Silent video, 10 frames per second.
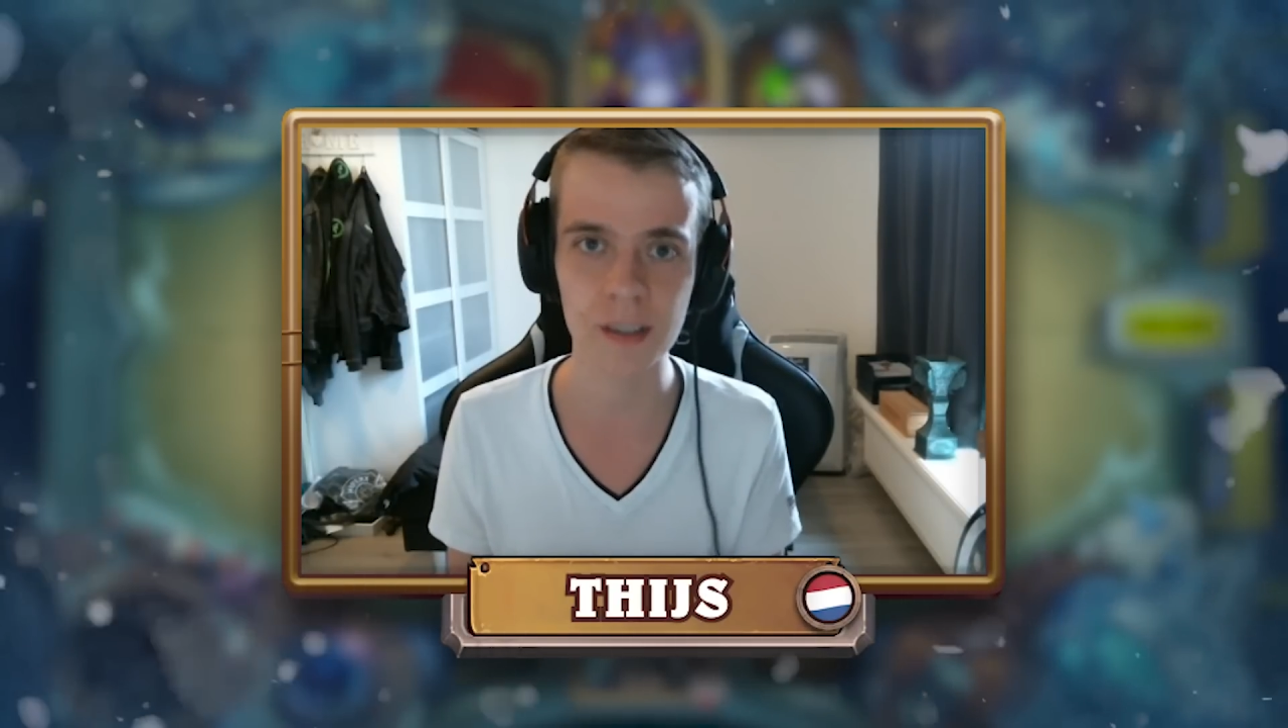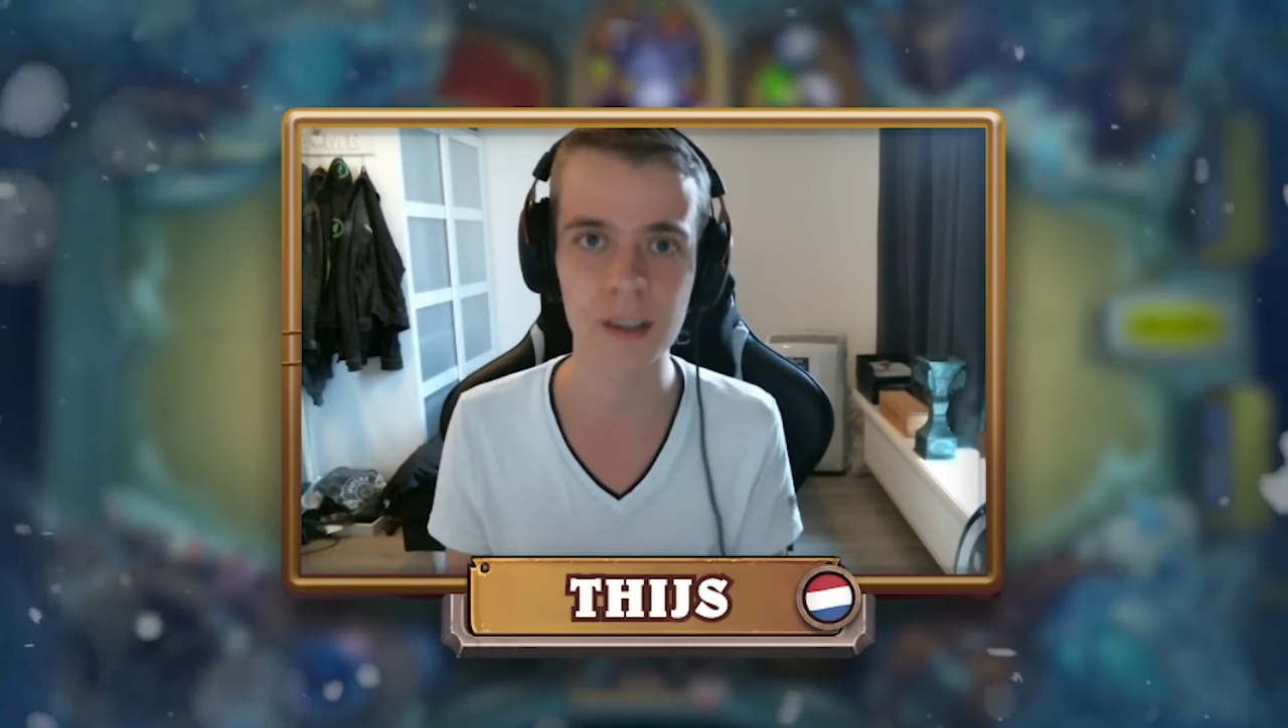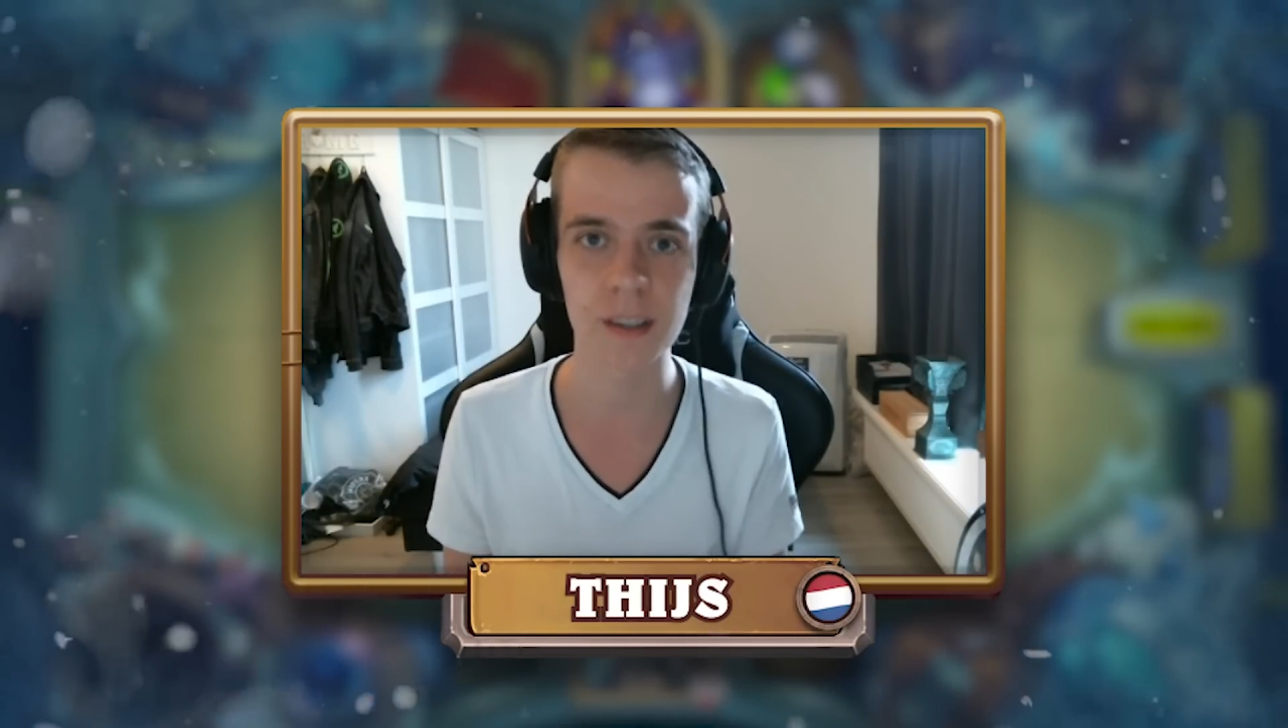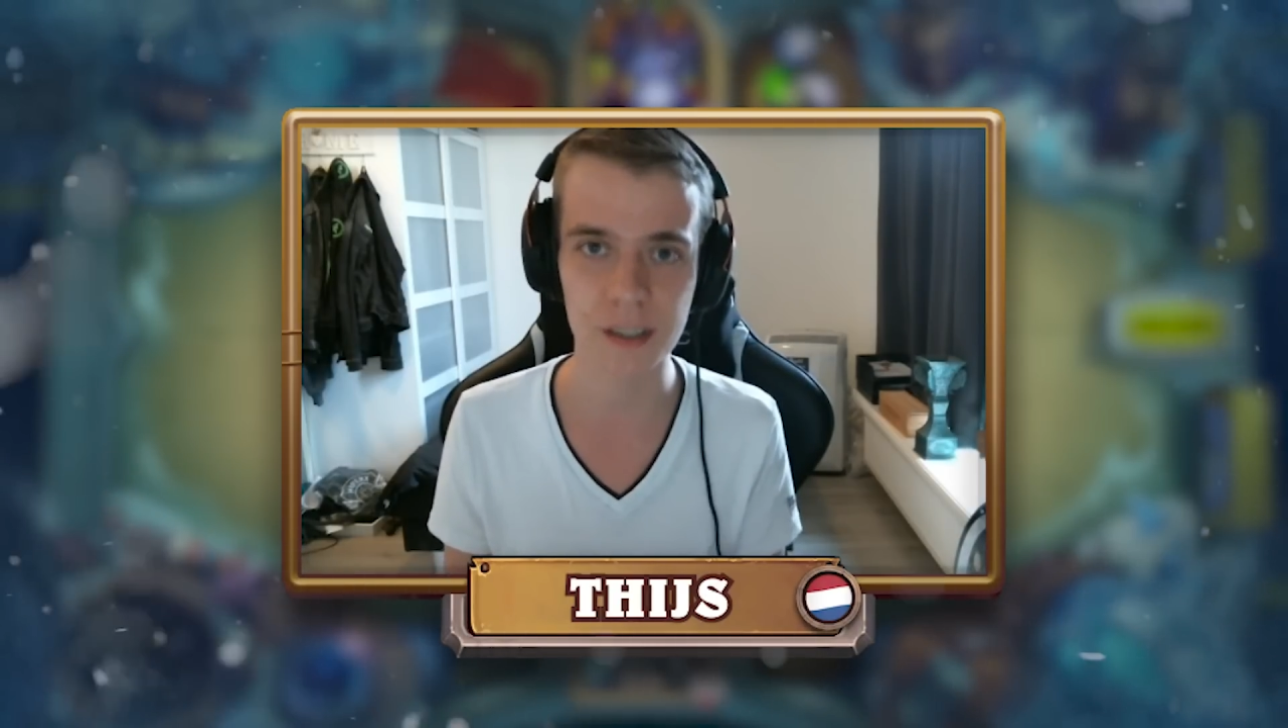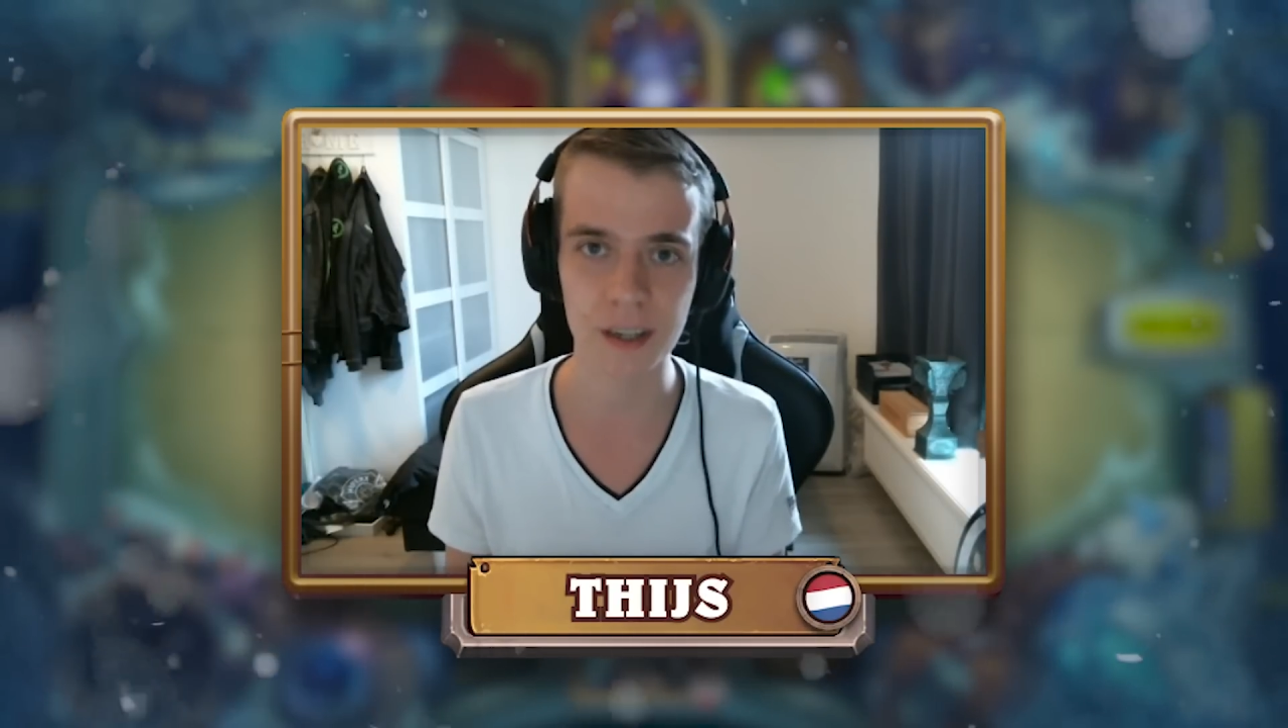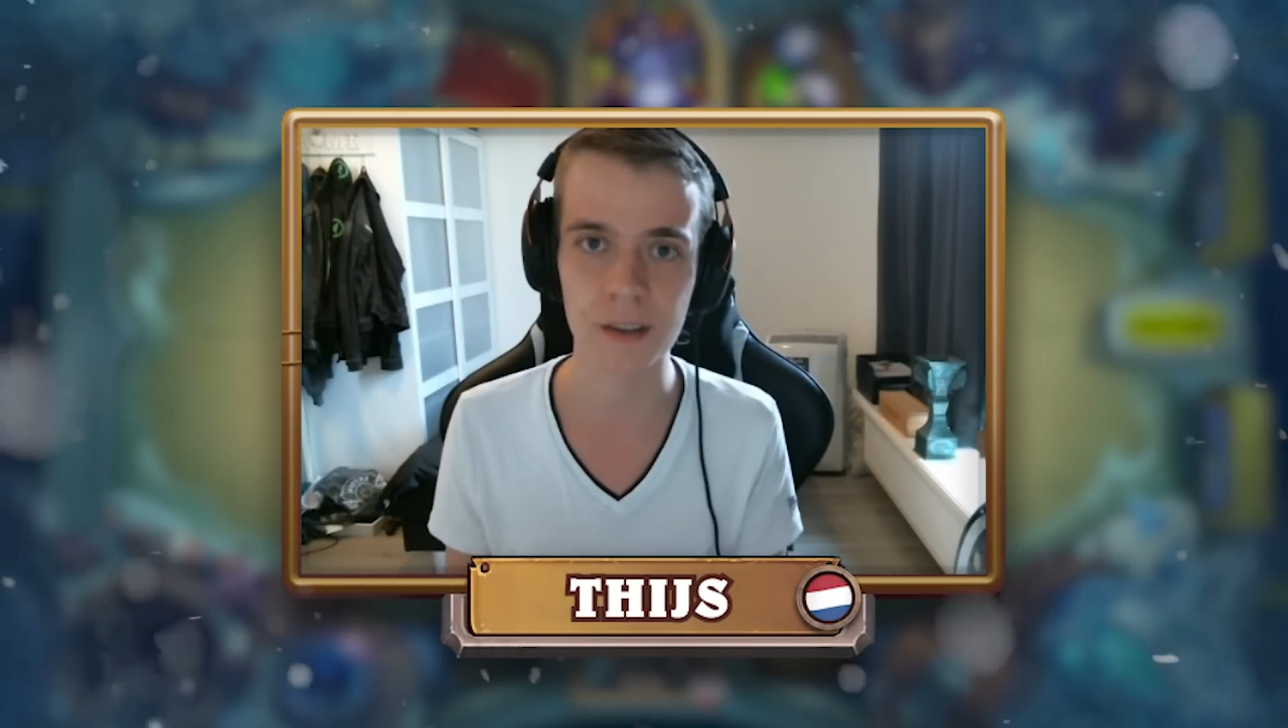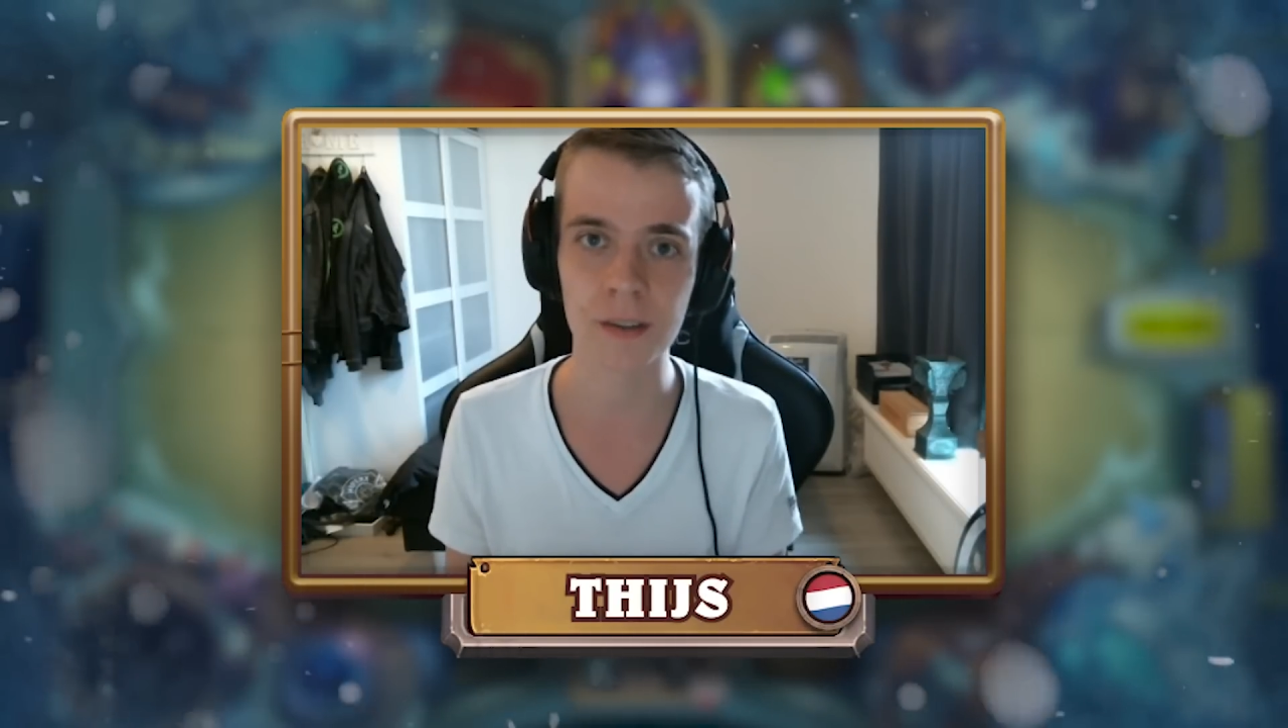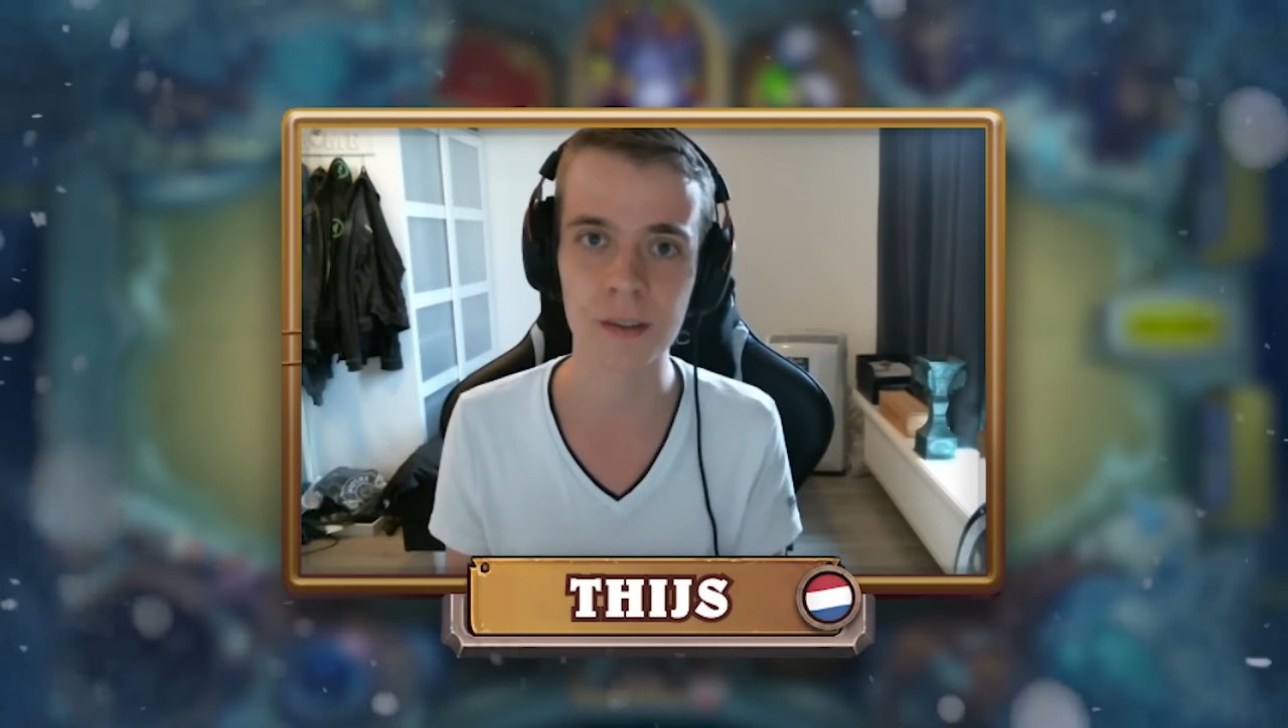skill.